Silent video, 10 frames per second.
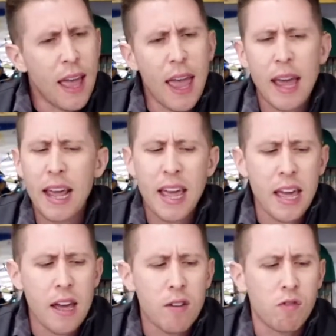and
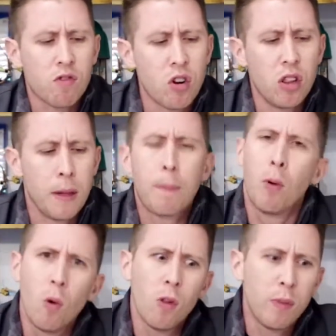it really
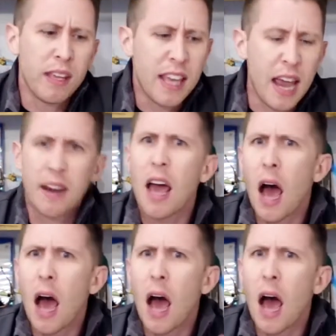pulled me in.